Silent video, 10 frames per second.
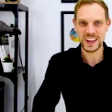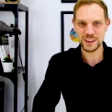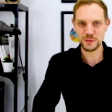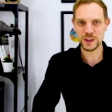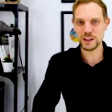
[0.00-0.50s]

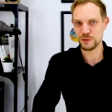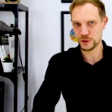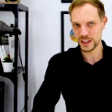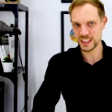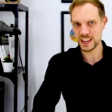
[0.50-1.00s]
As we have
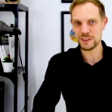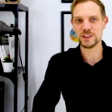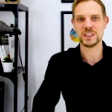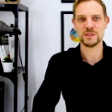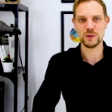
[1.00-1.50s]
already
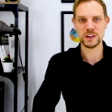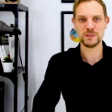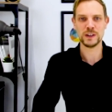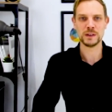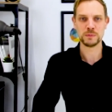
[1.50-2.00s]
covered in one
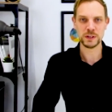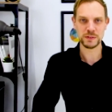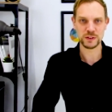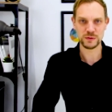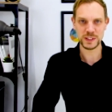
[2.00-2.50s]
of our
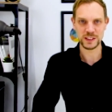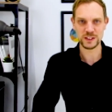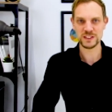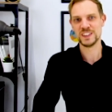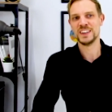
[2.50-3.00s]
previous
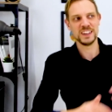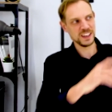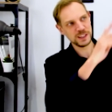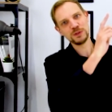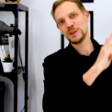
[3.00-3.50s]
videos, the
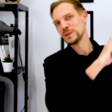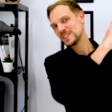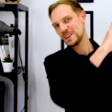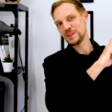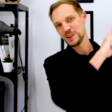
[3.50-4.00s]
link will be
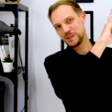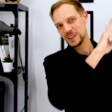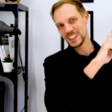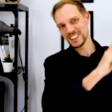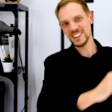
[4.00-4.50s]
somewhere over
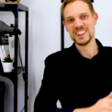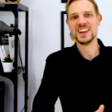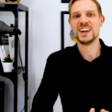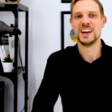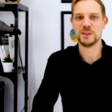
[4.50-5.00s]
here,
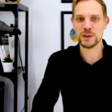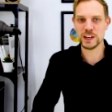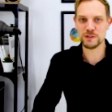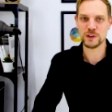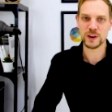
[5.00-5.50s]
we
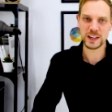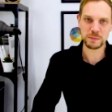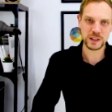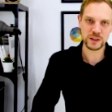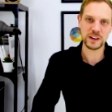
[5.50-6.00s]
have already
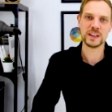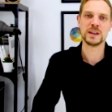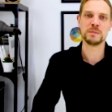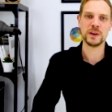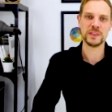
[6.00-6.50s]
been
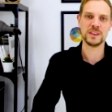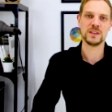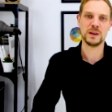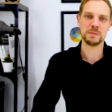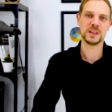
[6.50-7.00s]
talking about the
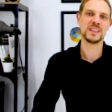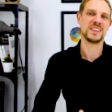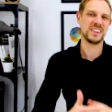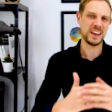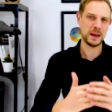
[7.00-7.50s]
topic
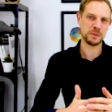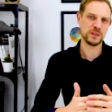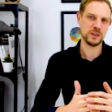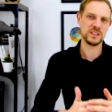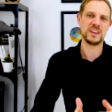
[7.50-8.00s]
that the app
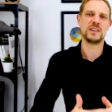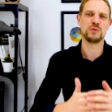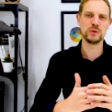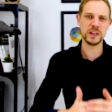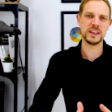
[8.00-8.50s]
stores are
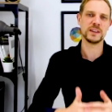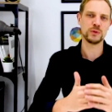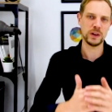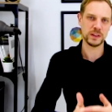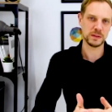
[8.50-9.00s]
really a
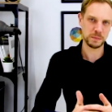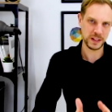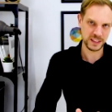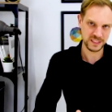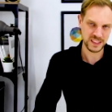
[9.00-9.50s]
crowded
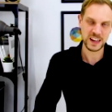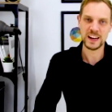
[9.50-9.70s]
place.